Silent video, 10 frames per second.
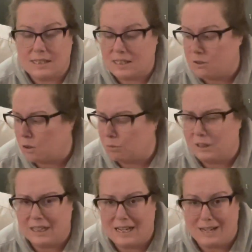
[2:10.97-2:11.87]
you don't
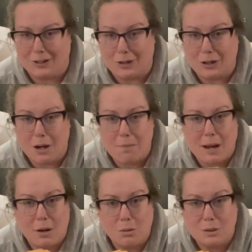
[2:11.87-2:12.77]
really hear
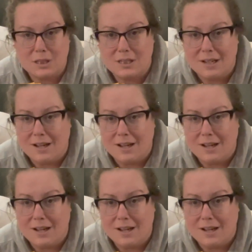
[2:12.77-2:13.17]
about